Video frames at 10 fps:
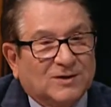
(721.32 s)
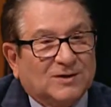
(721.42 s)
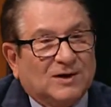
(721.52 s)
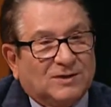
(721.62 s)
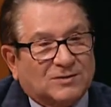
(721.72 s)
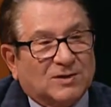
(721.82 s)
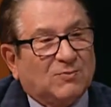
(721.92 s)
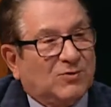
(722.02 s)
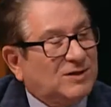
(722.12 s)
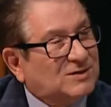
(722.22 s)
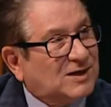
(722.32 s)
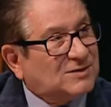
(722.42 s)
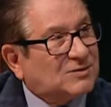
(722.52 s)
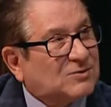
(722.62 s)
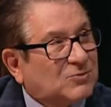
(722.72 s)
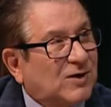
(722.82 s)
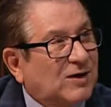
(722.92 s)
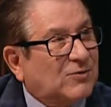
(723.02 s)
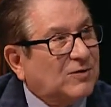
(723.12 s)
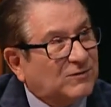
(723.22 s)
In some ways, that's a
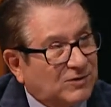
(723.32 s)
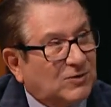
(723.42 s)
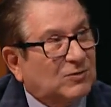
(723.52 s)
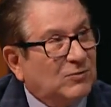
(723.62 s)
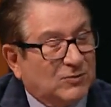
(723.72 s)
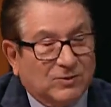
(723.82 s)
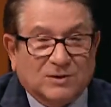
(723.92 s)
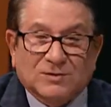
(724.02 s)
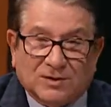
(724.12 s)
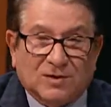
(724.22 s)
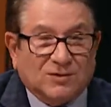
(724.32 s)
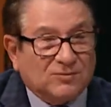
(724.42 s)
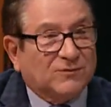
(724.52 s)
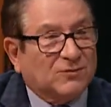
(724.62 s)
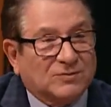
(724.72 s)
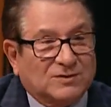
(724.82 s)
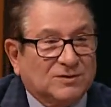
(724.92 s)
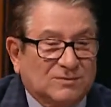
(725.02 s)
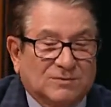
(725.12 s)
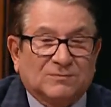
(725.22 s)
strength, even though there is a
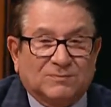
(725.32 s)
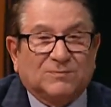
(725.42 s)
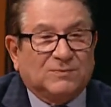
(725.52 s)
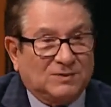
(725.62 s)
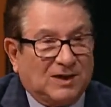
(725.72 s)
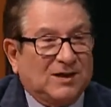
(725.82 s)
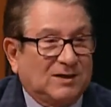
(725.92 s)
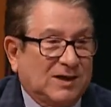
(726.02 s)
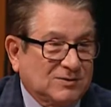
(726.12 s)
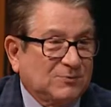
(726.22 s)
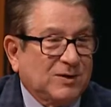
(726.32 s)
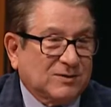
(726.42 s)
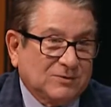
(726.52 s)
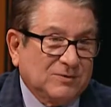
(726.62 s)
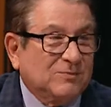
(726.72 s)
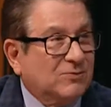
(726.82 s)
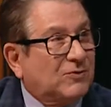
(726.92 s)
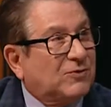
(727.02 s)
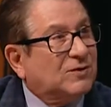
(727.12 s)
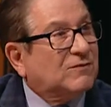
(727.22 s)
controversial aspect to it
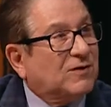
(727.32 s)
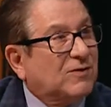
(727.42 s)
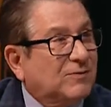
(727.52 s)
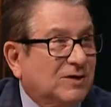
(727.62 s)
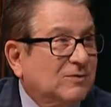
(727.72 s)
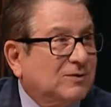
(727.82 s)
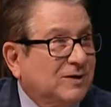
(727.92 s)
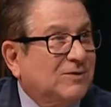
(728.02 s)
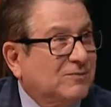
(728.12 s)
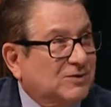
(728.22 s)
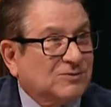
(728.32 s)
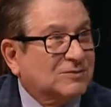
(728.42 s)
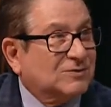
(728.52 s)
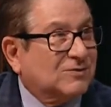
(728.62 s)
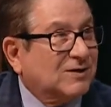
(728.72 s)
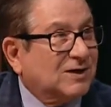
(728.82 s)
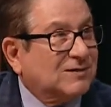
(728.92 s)
with the environmental and the emissions, correct?